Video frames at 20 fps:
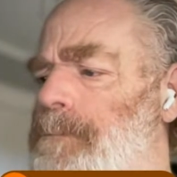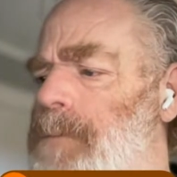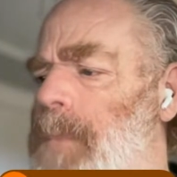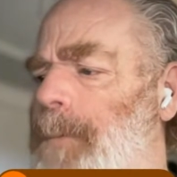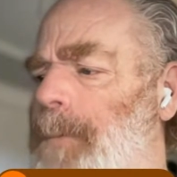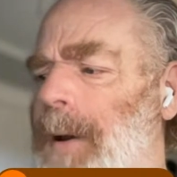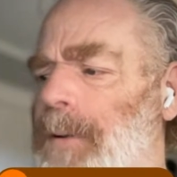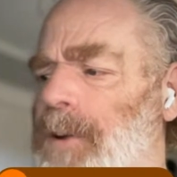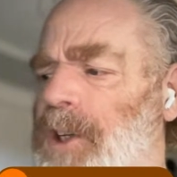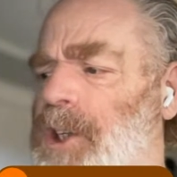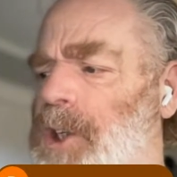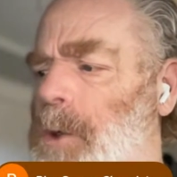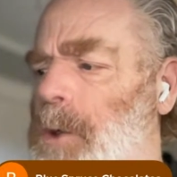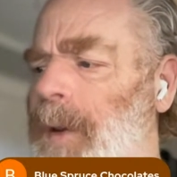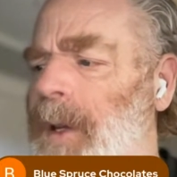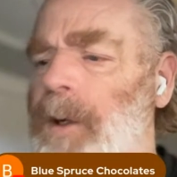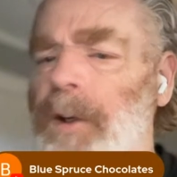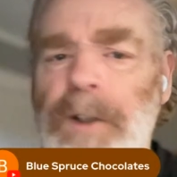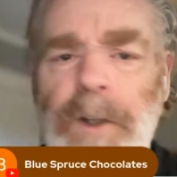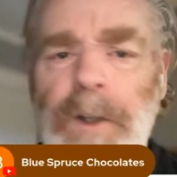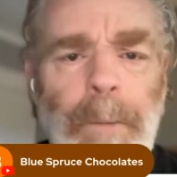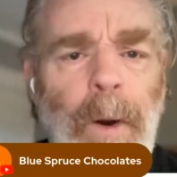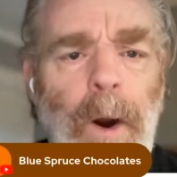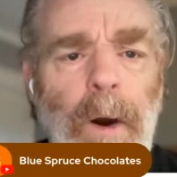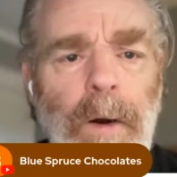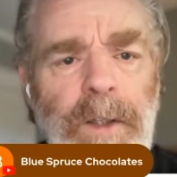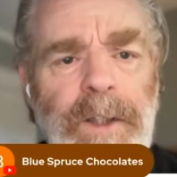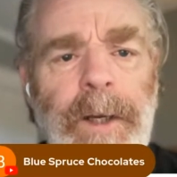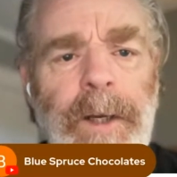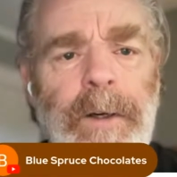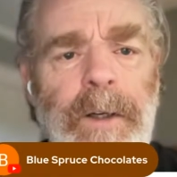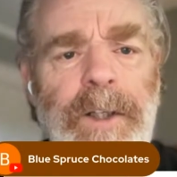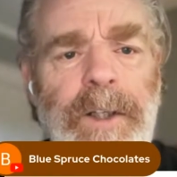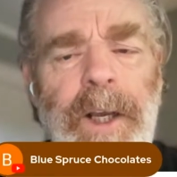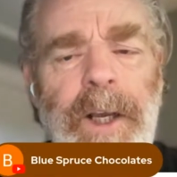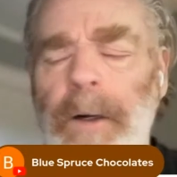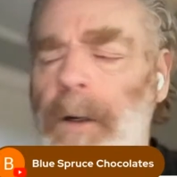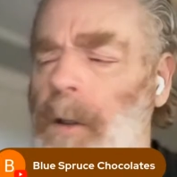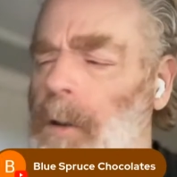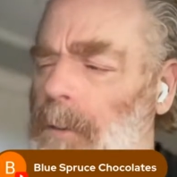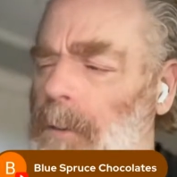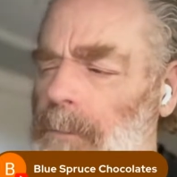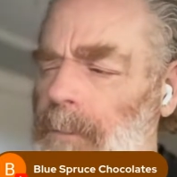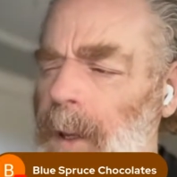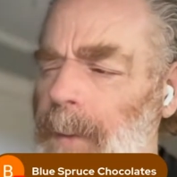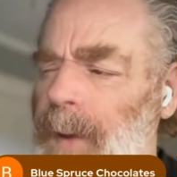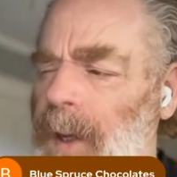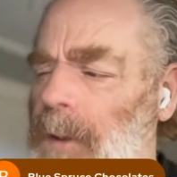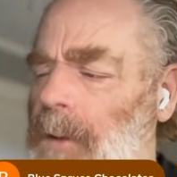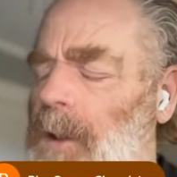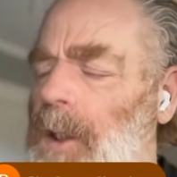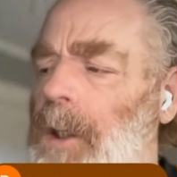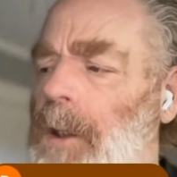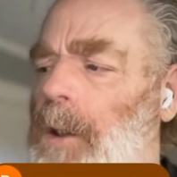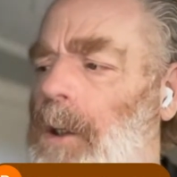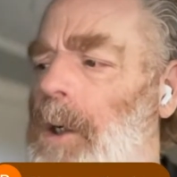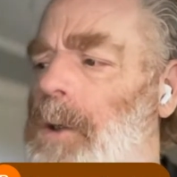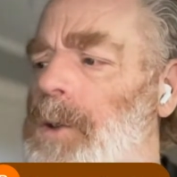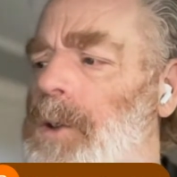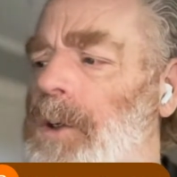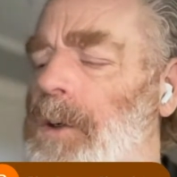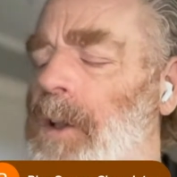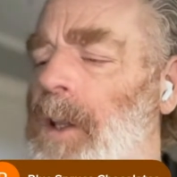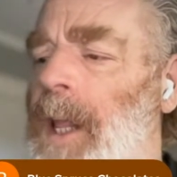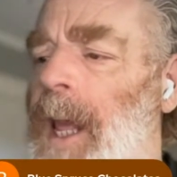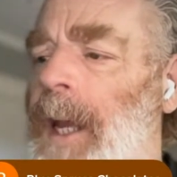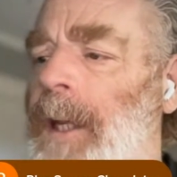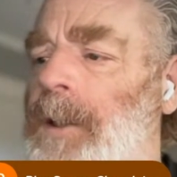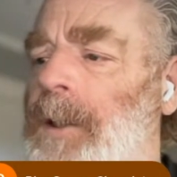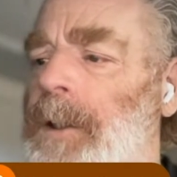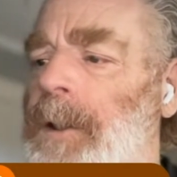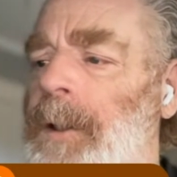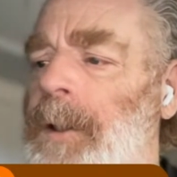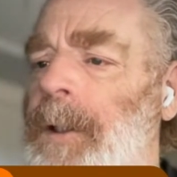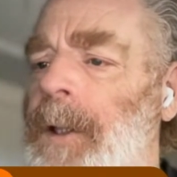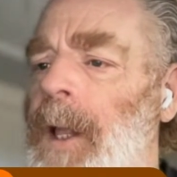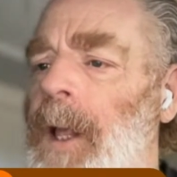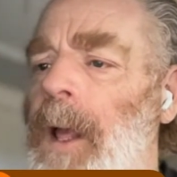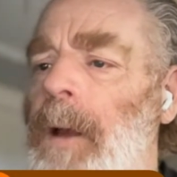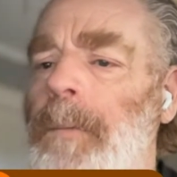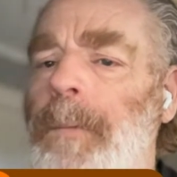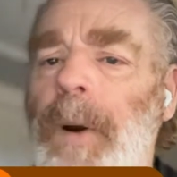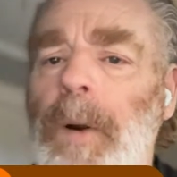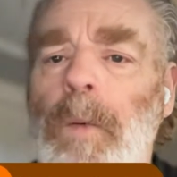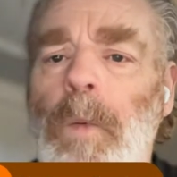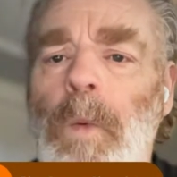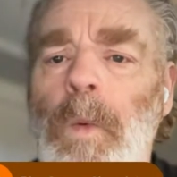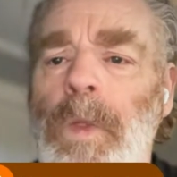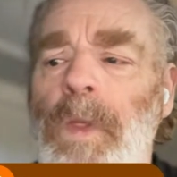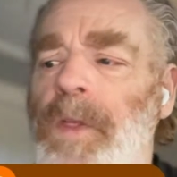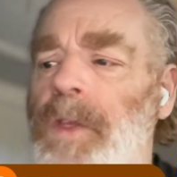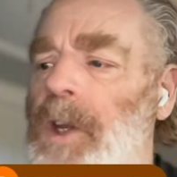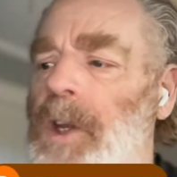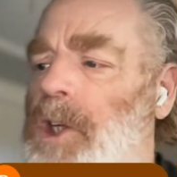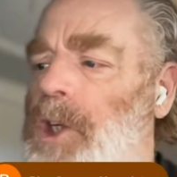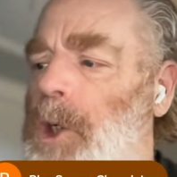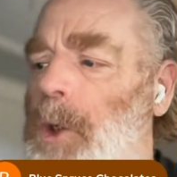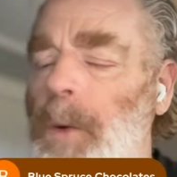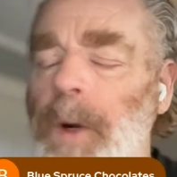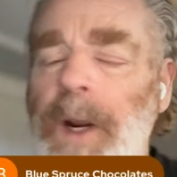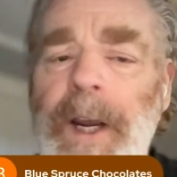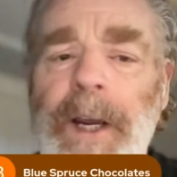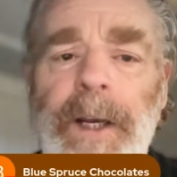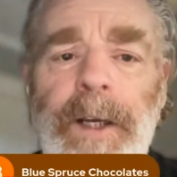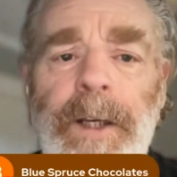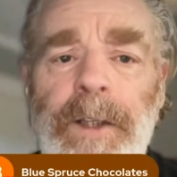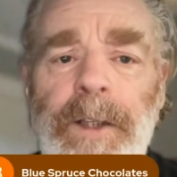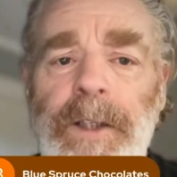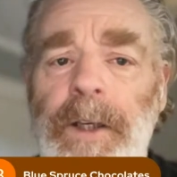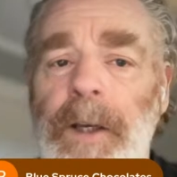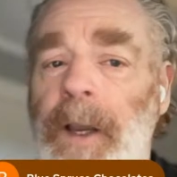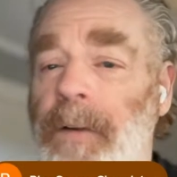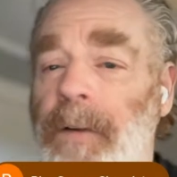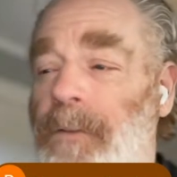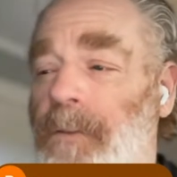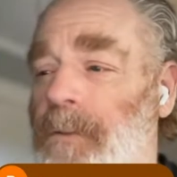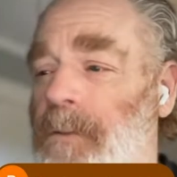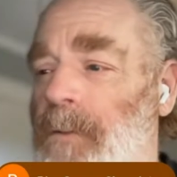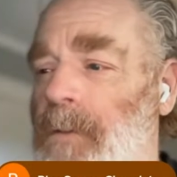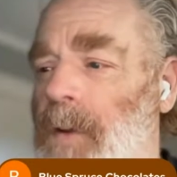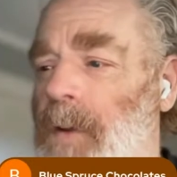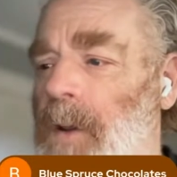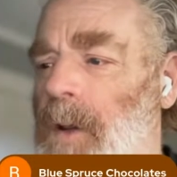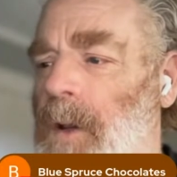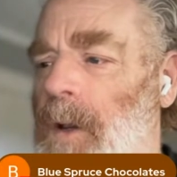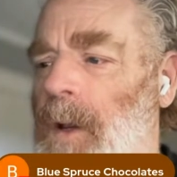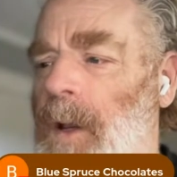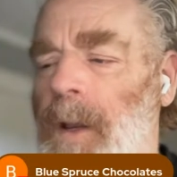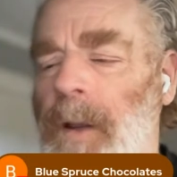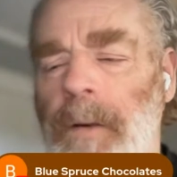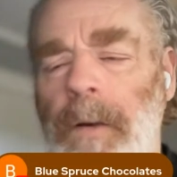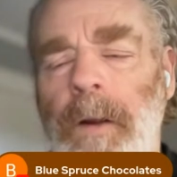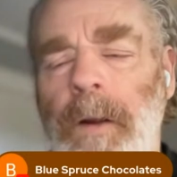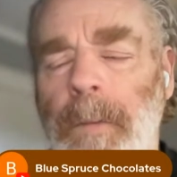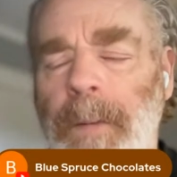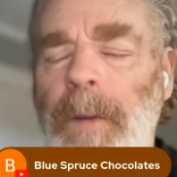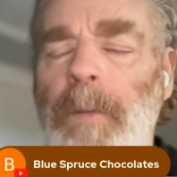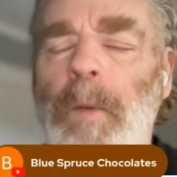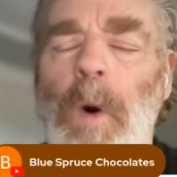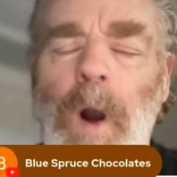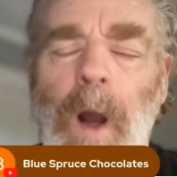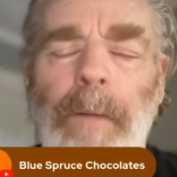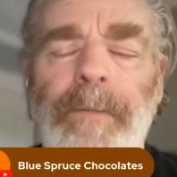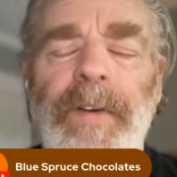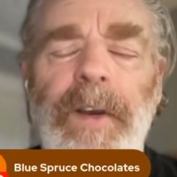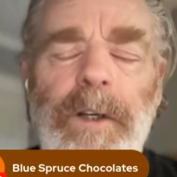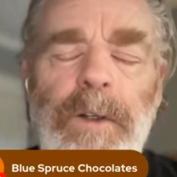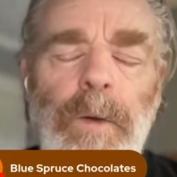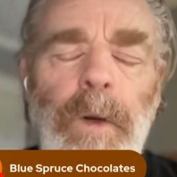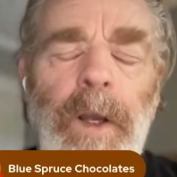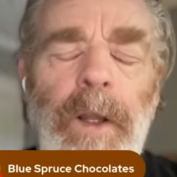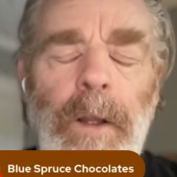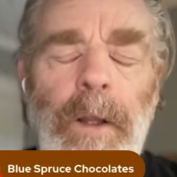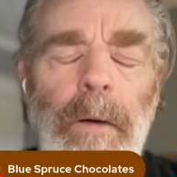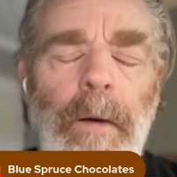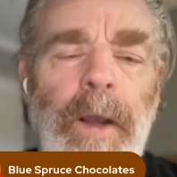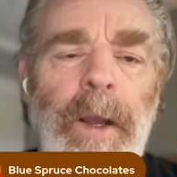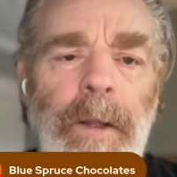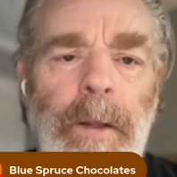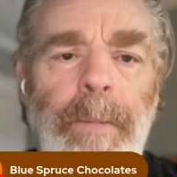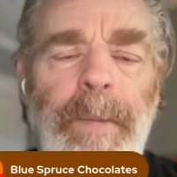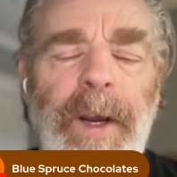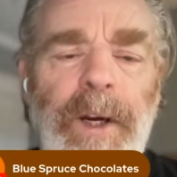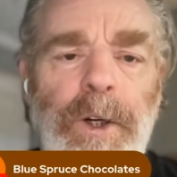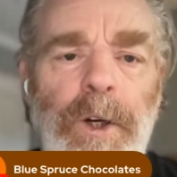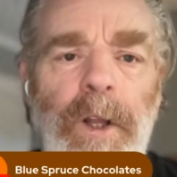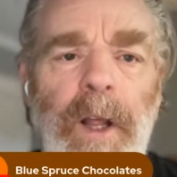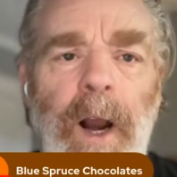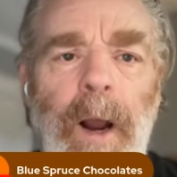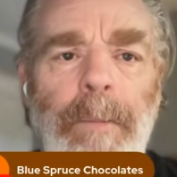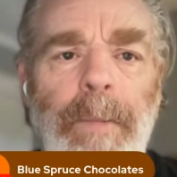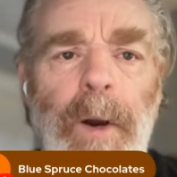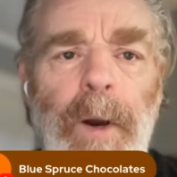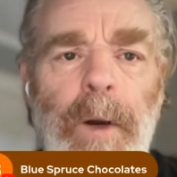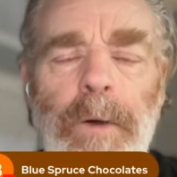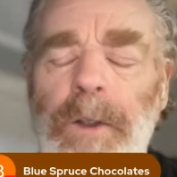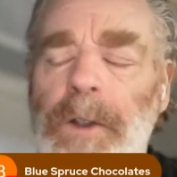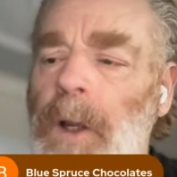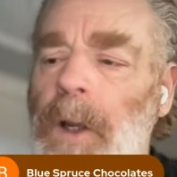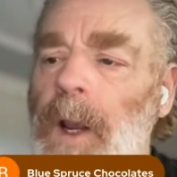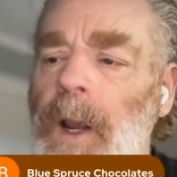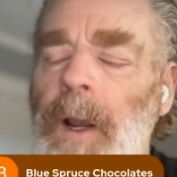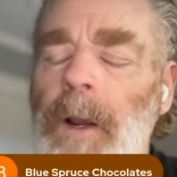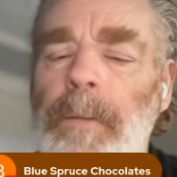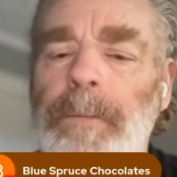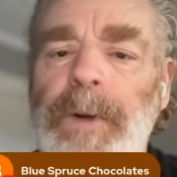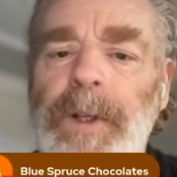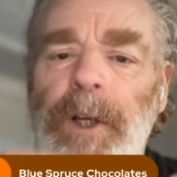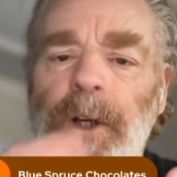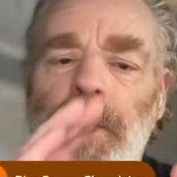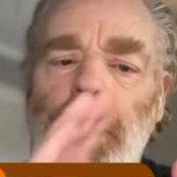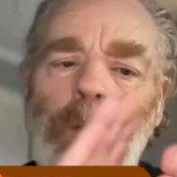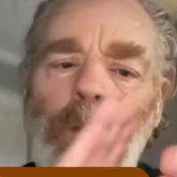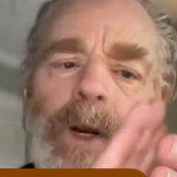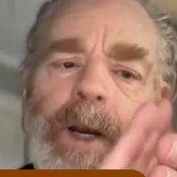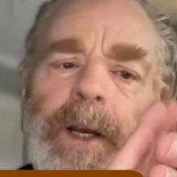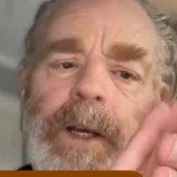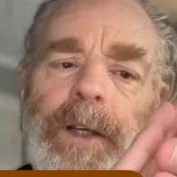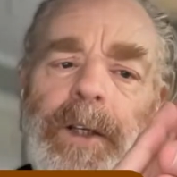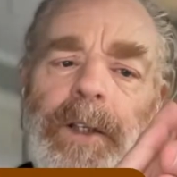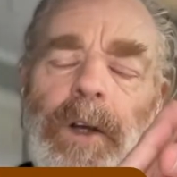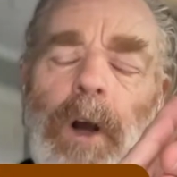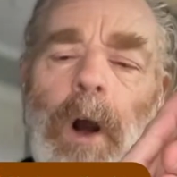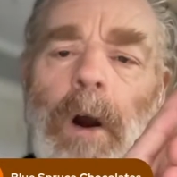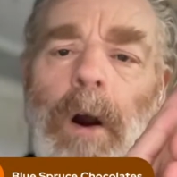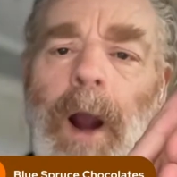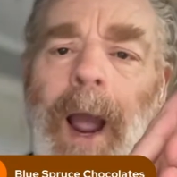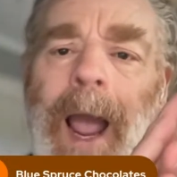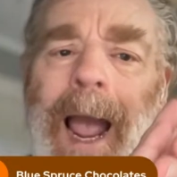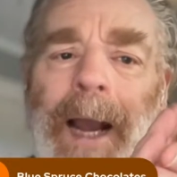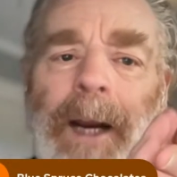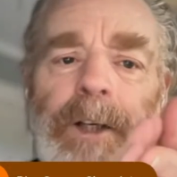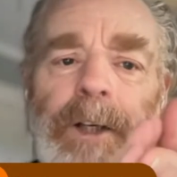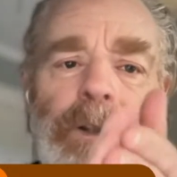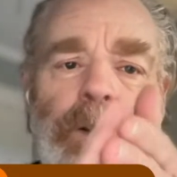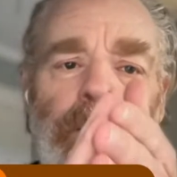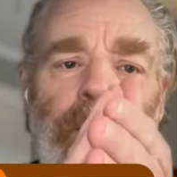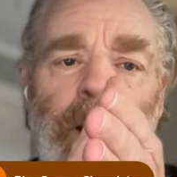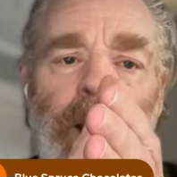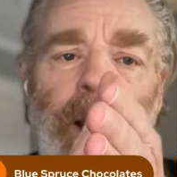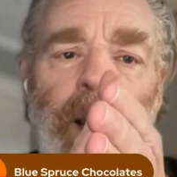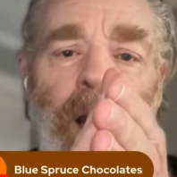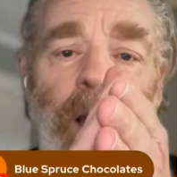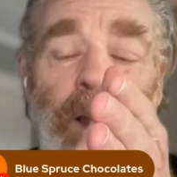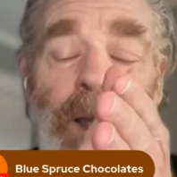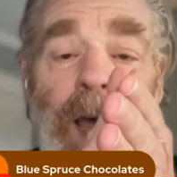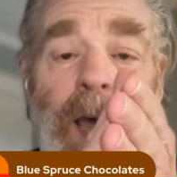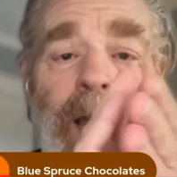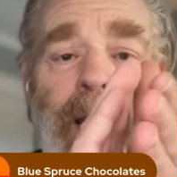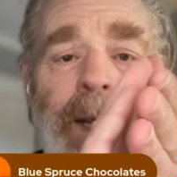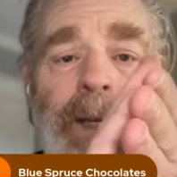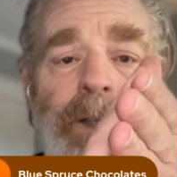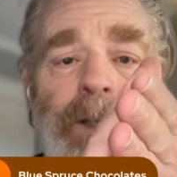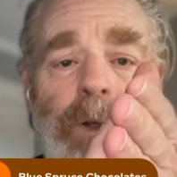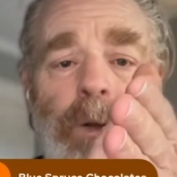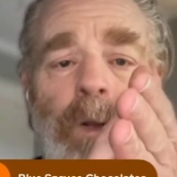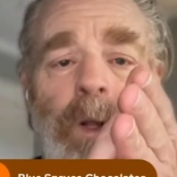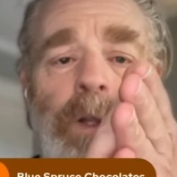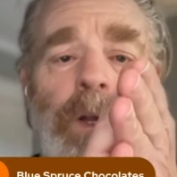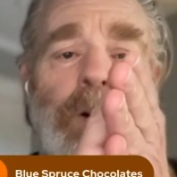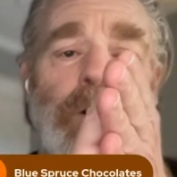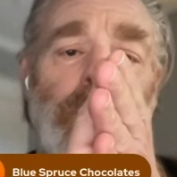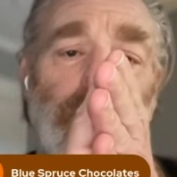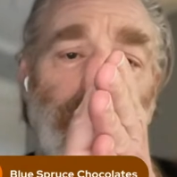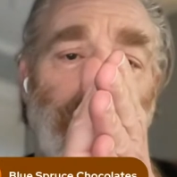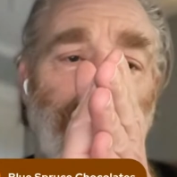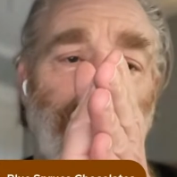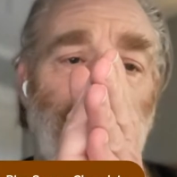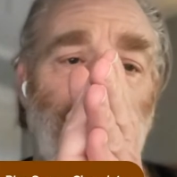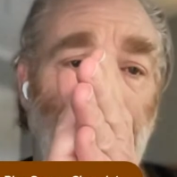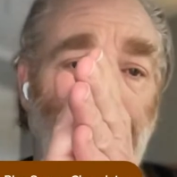about 2 meters apart, center to center, maybe a little closer than that. But the trees, if it'll be more obvious in the picture that I post, but the trees are actually aligned so that there are 3 main